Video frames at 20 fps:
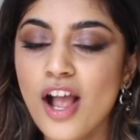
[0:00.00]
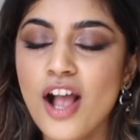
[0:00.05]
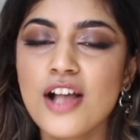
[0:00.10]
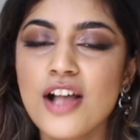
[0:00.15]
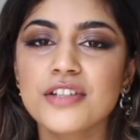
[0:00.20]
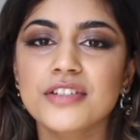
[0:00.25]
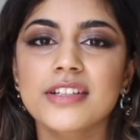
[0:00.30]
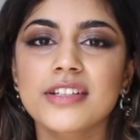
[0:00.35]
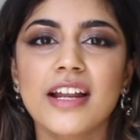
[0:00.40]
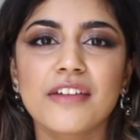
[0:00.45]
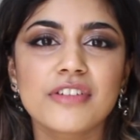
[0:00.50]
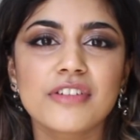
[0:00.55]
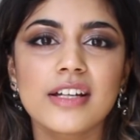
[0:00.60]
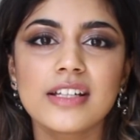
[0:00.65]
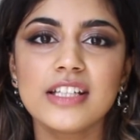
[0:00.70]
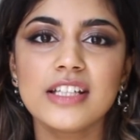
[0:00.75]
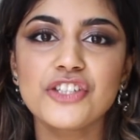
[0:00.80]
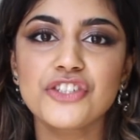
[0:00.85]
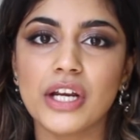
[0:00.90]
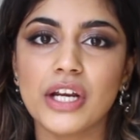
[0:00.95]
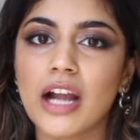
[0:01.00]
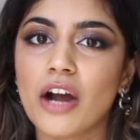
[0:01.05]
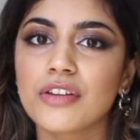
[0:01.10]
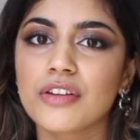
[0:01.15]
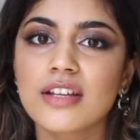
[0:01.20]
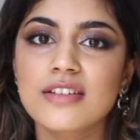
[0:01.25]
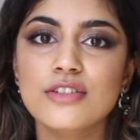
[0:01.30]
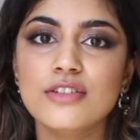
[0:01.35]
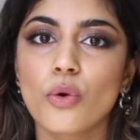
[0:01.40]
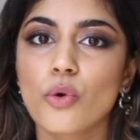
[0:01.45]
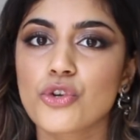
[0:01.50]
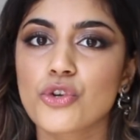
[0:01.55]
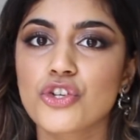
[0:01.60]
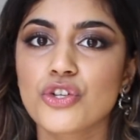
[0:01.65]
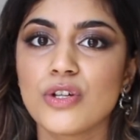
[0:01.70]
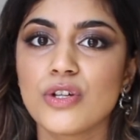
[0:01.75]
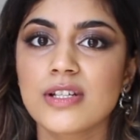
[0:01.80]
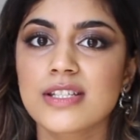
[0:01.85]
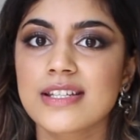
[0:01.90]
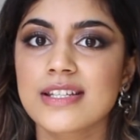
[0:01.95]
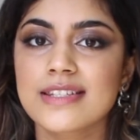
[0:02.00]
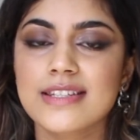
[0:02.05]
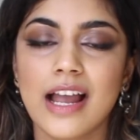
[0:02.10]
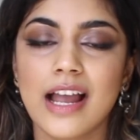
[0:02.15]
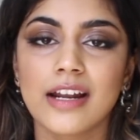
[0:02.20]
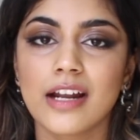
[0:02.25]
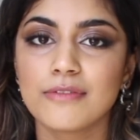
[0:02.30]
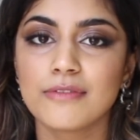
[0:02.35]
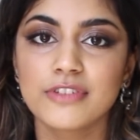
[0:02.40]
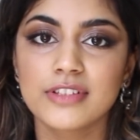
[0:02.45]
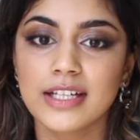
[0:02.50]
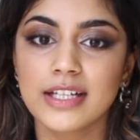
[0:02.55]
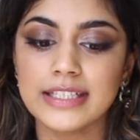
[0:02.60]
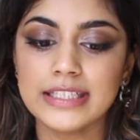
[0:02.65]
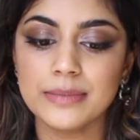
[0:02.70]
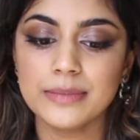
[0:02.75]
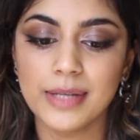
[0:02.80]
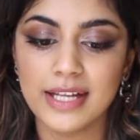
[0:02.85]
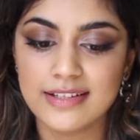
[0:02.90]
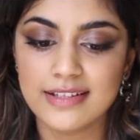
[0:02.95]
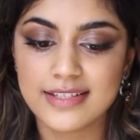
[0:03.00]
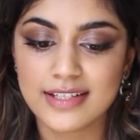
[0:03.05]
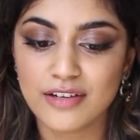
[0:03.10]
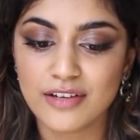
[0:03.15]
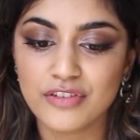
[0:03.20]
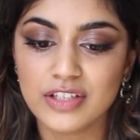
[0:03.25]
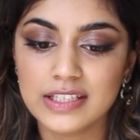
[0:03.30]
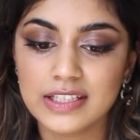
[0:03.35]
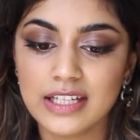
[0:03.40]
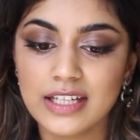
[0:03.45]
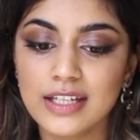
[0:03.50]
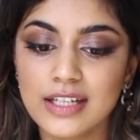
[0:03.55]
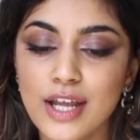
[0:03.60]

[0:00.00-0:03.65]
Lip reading: So definitely check out their socials and sign up for their emails and everything,